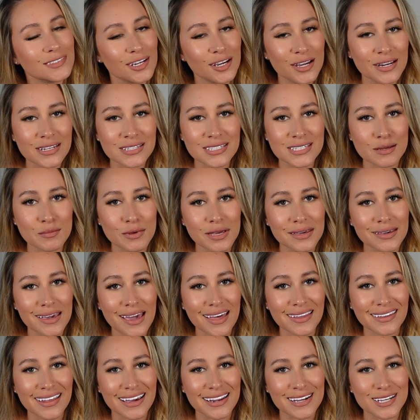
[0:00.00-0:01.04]
gonna see me
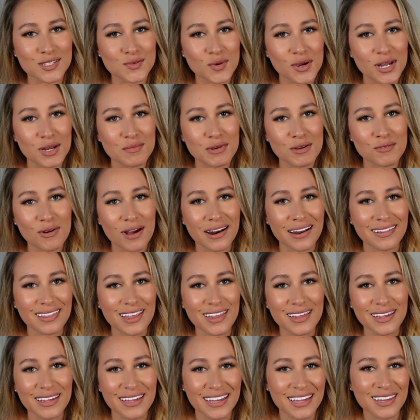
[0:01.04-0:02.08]
again, ladies. We're gonna be
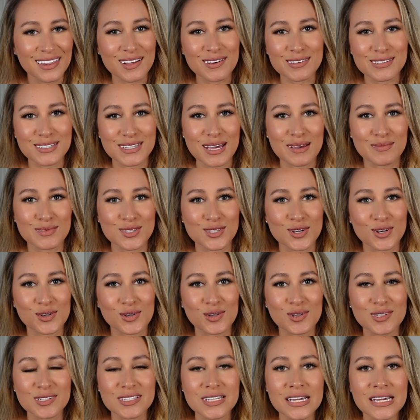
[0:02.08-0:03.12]
running in those same
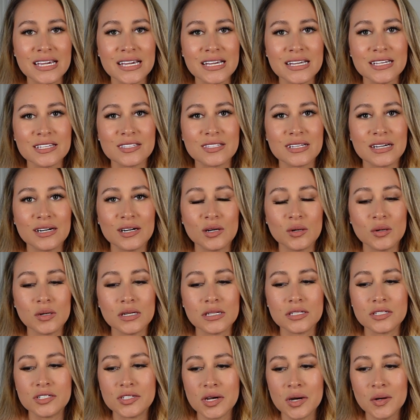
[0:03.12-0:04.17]
circles.
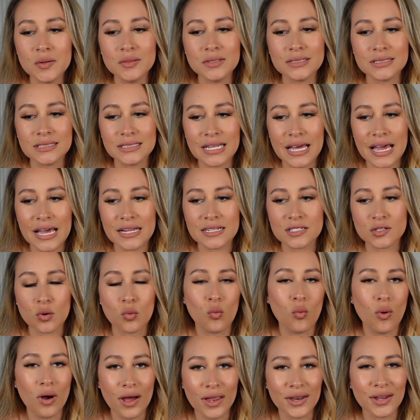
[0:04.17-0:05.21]
So don't let
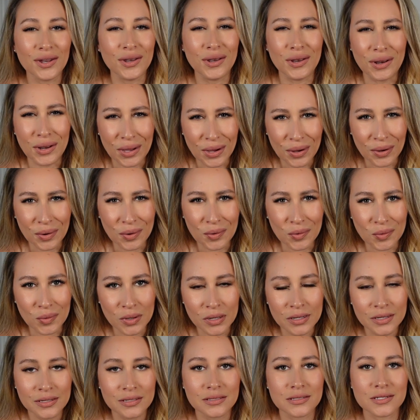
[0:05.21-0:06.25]
one no
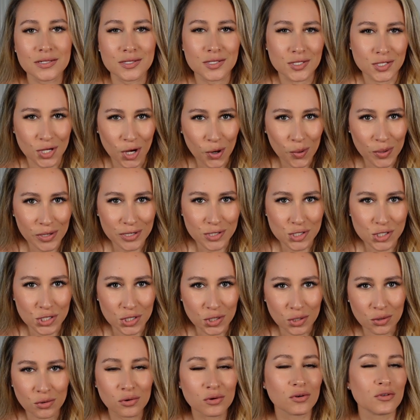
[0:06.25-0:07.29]
discourage
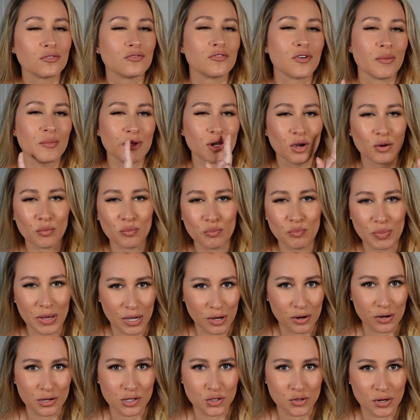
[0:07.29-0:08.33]
you from your
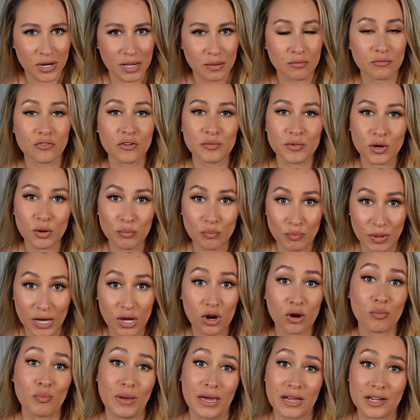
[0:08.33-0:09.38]
bigger dream, from your
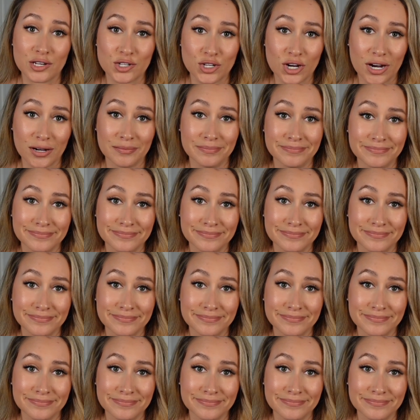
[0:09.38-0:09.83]
bigger picture.